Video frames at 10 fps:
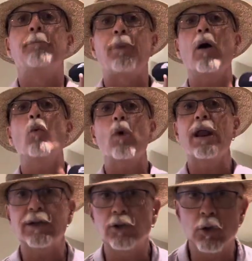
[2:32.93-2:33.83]
But when
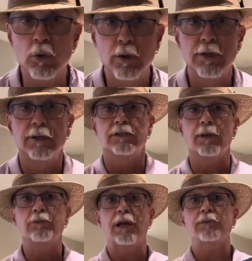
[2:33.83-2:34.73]
I do,
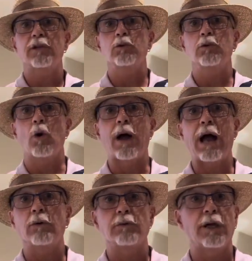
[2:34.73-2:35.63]
sometimes I do go
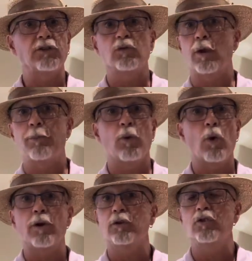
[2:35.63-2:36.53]
out and I just want to put
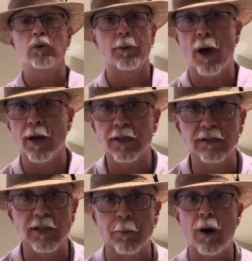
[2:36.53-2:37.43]
one or two
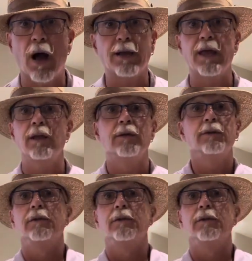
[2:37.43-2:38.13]
harmonicas in a pocket.